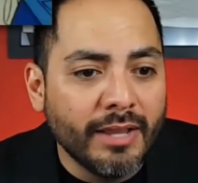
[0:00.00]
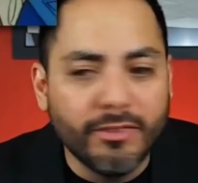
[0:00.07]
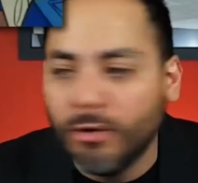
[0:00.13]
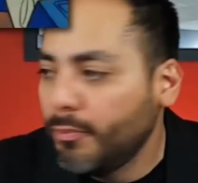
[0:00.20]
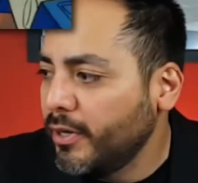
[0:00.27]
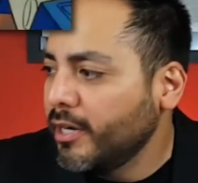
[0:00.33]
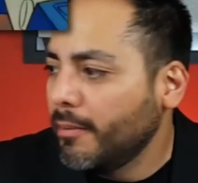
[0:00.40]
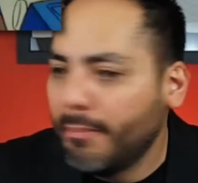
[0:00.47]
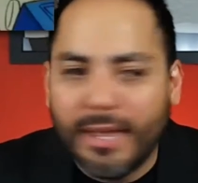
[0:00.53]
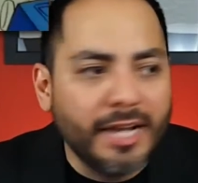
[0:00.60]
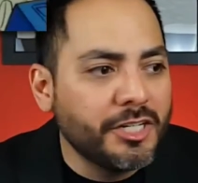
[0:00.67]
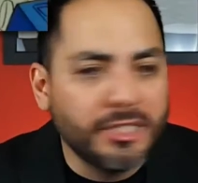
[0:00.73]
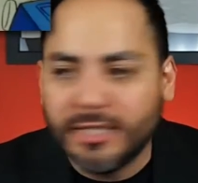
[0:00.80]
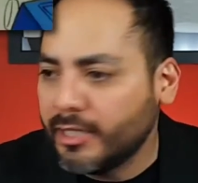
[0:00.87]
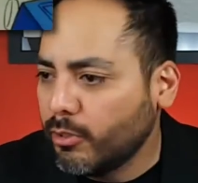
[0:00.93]
They'll bring him back
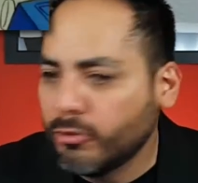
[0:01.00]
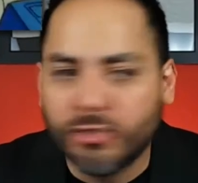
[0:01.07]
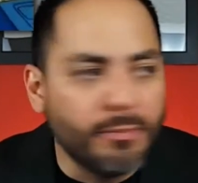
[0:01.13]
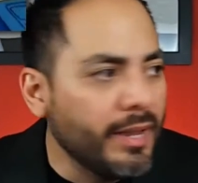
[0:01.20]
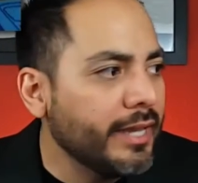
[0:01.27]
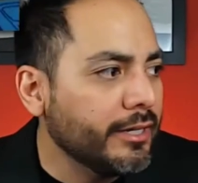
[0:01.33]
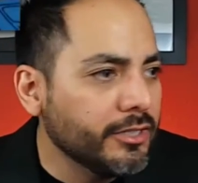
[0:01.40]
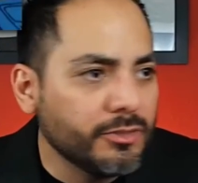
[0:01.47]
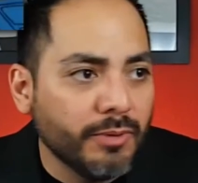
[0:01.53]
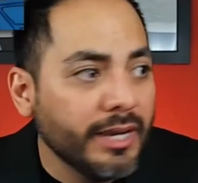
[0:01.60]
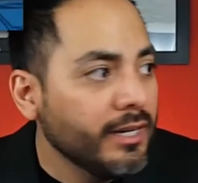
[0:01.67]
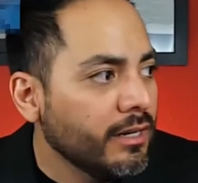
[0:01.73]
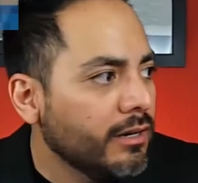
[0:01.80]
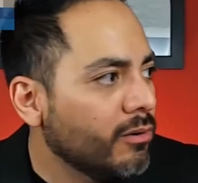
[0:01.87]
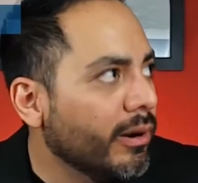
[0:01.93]
just like Ultra Magnus, right?
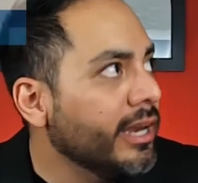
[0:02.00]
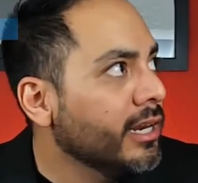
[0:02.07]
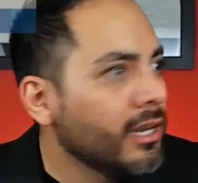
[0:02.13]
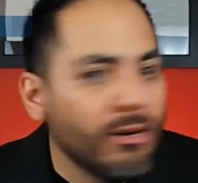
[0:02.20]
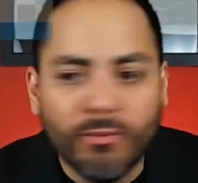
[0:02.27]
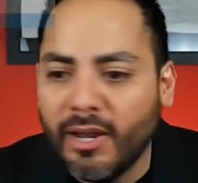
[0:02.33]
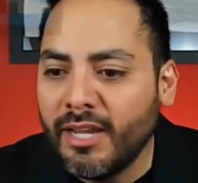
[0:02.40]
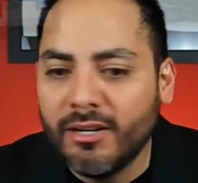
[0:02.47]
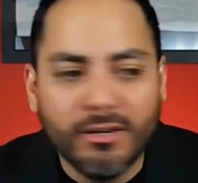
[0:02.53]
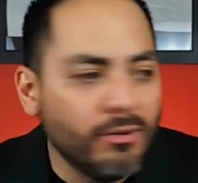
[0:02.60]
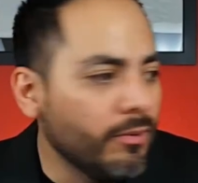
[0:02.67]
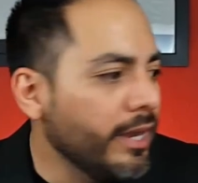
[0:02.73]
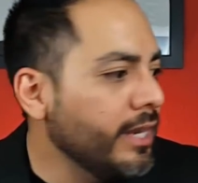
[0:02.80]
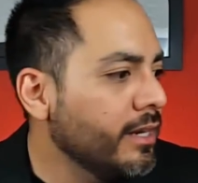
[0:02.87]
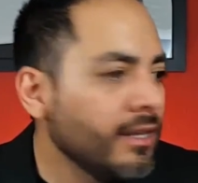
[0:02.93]
Right? Right?
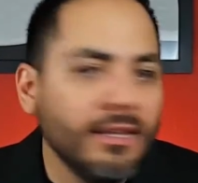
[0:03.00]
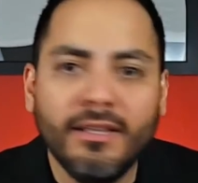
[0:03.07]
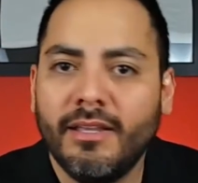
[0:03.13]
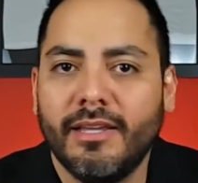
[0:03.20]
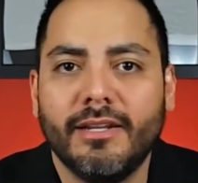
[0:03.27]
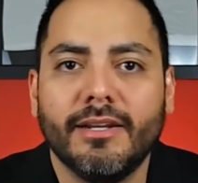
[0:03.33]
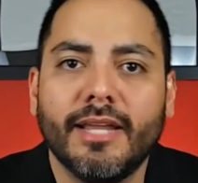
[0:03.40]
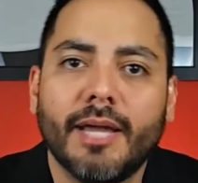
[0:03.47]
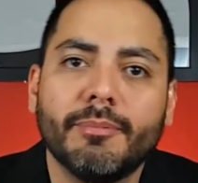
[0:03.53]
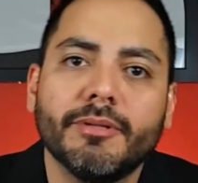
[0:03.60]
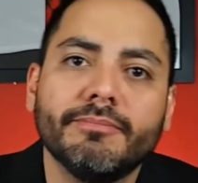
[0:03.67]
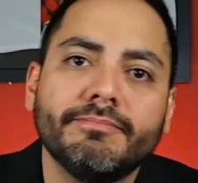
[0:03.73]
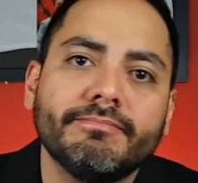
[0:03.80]
Right? It didn't happen.